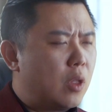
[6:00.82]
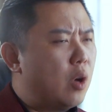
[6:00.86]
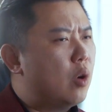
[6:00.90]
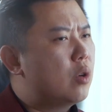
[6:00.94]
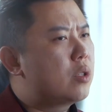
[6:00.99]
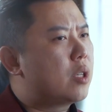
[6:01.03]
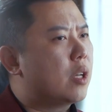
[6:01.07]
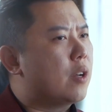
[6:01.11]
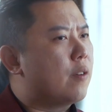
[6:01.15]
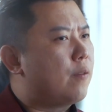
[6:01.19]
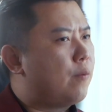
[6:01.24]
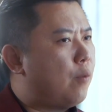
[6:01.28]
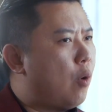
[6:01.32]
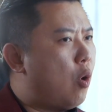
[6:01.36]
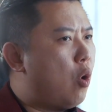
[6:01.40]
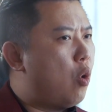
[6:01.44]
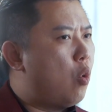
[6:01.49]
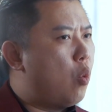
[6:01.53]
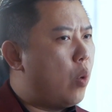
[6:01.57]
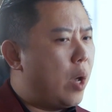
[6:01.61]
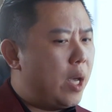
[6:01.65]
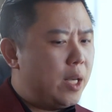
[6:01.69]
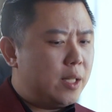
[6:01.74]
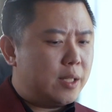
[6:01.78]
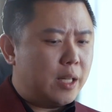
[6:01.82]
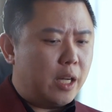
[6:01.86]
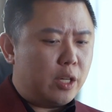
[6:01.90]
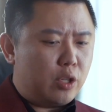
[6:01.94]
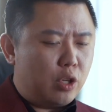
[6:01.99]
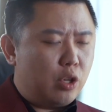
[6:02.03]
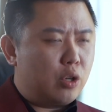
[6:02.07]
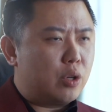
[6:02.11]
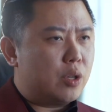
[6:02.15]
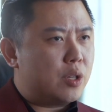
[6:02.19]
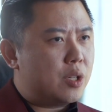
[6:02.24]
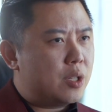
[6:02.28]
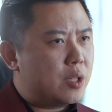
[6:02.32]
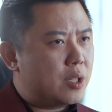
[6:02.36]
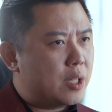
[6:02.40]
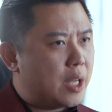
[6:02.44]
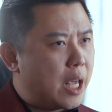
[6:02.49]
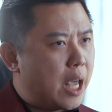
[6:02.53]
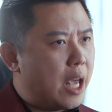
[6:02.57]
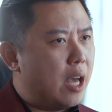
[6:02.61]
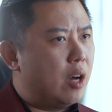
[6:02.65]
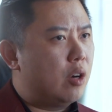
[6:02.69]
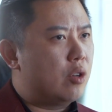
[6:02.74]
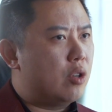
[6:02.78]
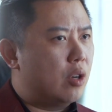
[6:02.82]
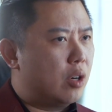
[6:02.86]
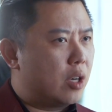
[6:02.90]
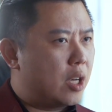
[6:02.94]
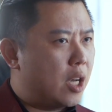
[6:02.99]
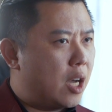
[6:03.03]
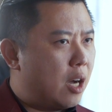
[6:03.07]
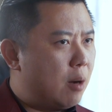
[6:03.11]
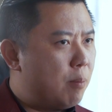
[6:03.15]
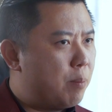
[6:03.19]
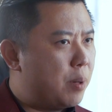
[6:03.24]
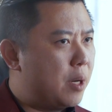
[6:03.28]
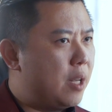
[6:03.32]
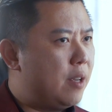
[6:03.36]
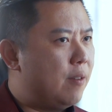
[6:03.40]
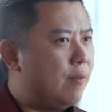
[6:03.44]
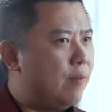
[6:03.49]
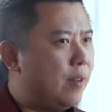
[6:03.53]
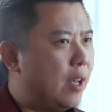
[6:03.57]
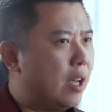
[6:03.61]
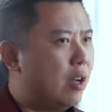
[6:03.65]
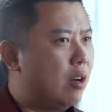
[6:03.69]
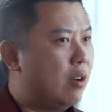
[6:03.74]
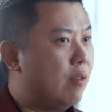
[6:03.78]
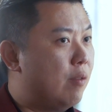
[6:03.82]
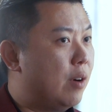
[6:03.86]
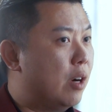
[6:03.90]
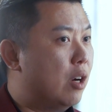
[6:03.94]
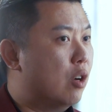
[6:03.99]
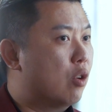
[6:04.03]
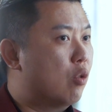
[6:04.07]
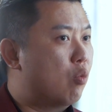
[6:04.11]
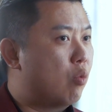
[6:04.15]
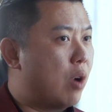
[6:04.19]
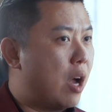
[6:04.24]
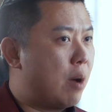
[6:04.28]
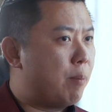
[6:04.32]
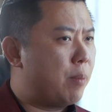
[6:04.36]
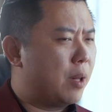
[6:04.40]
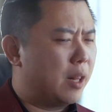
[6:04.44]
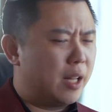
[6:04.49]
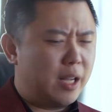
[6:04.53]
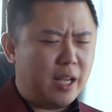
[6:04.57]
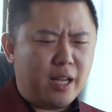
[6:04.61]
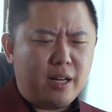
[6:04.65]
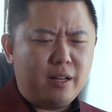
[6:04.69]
Those are the 4 ways that you could scale your company very, very rapidly.